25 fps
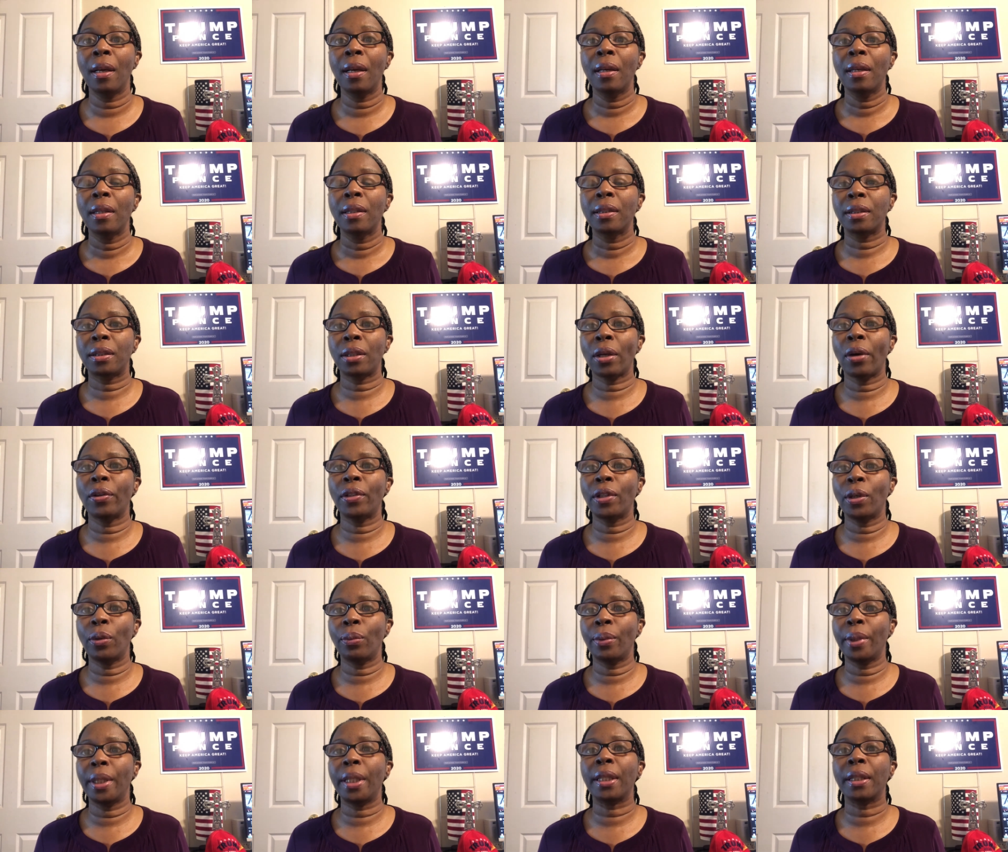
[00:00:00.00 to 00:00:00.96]
so that
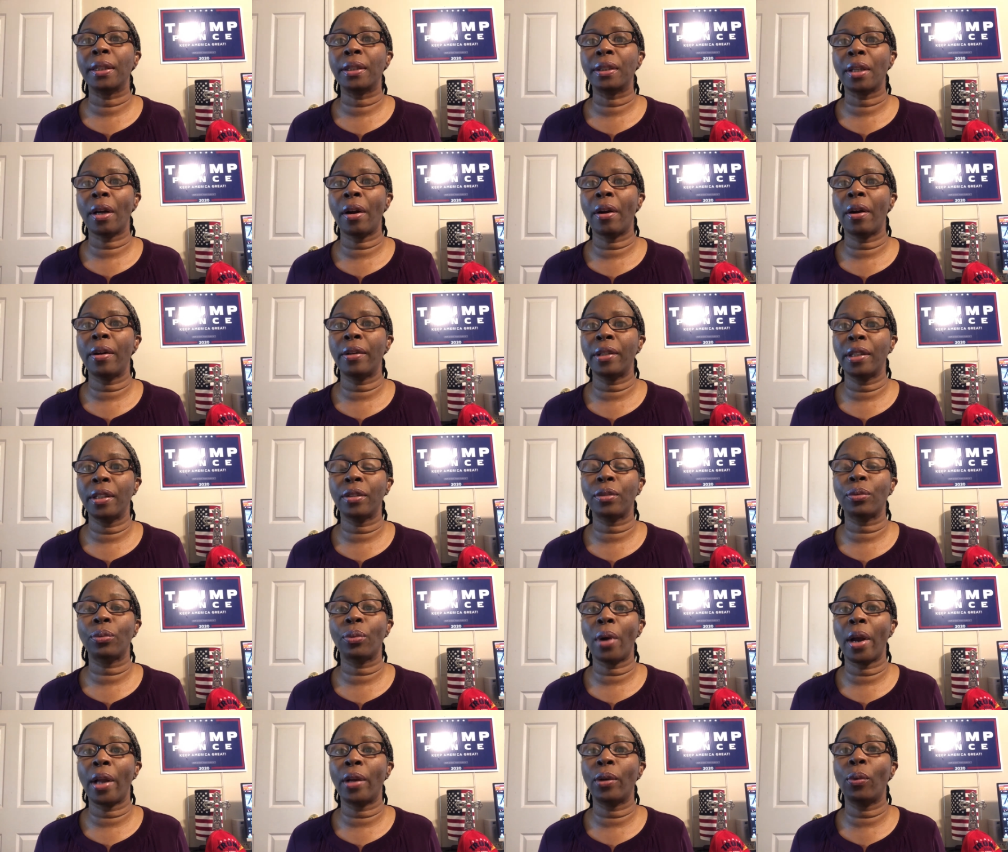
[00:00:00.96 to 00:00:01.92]
we can turn this
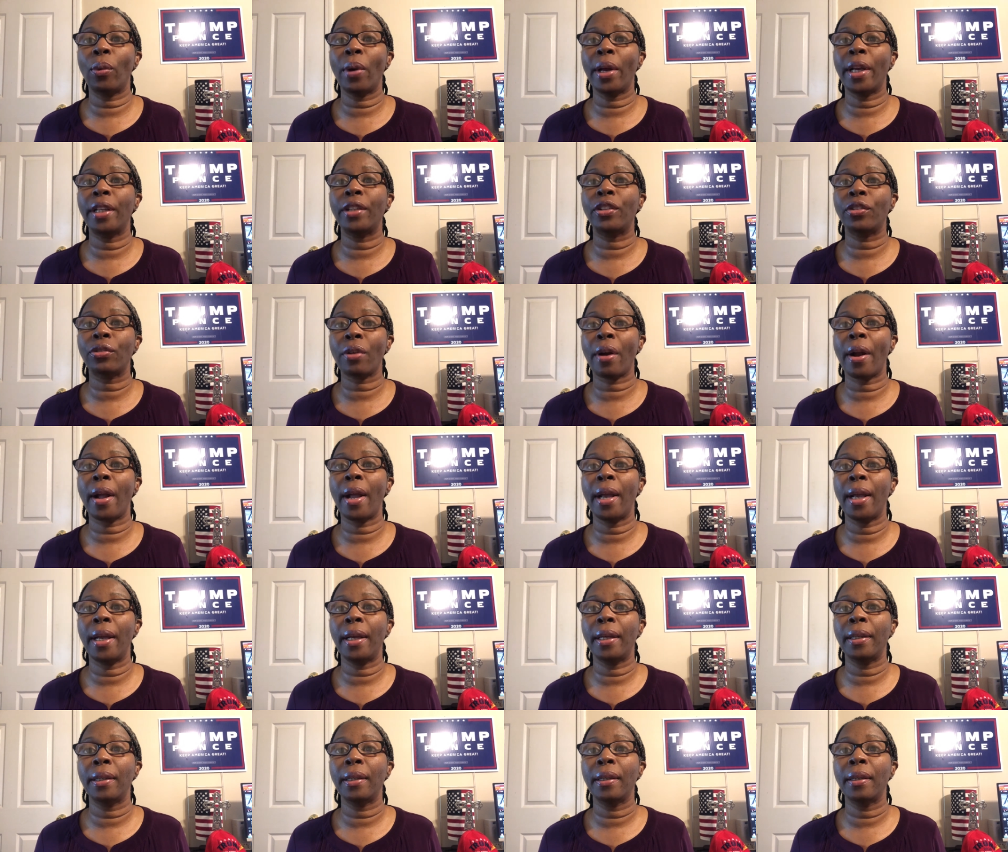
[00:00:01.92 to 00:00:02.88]
runaway
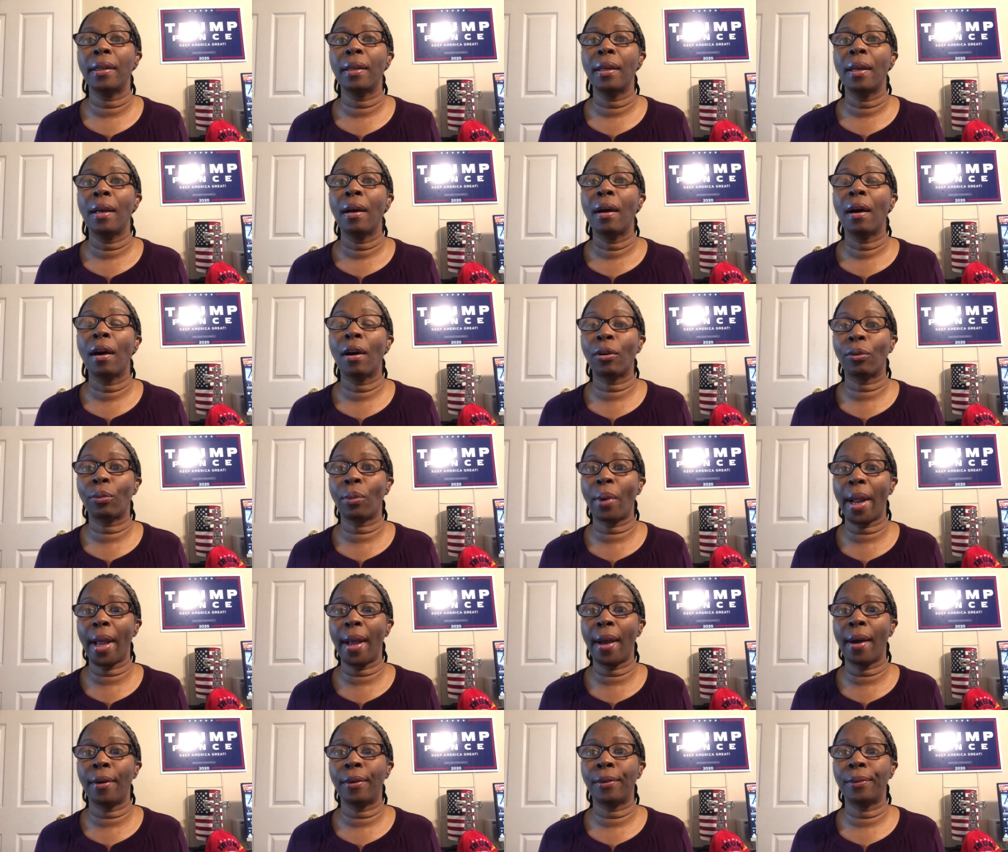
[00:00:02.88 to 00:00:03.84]
train
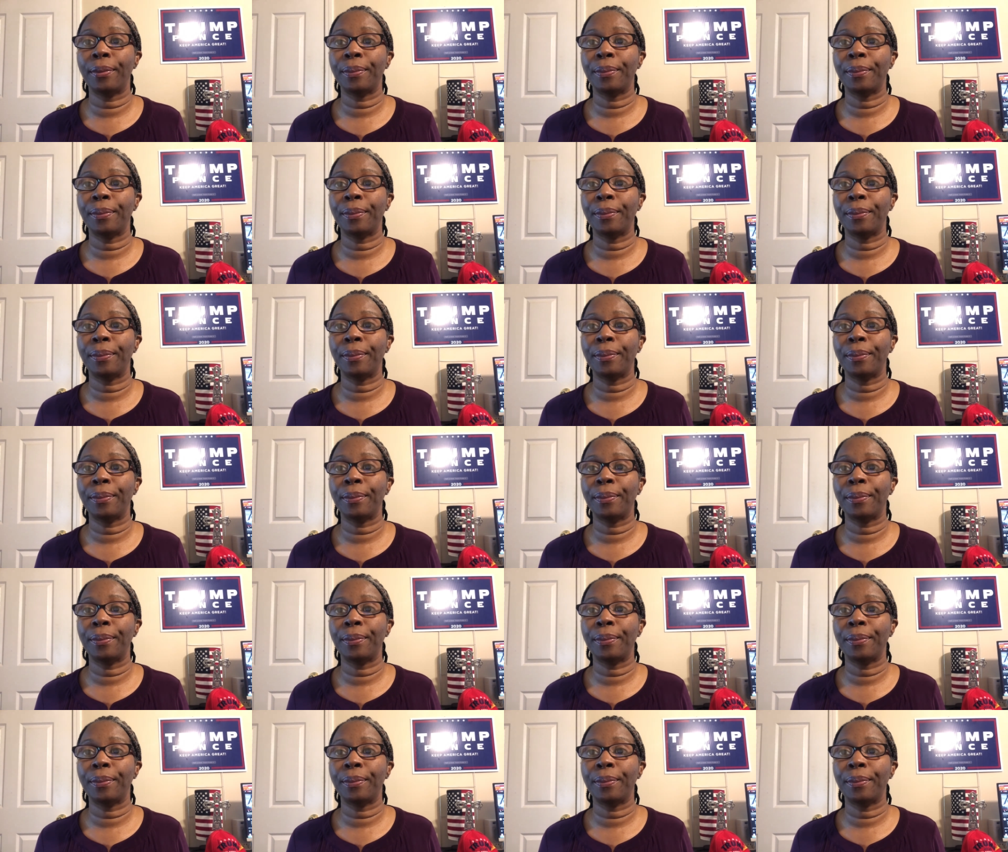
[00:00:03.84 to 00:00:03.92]
around.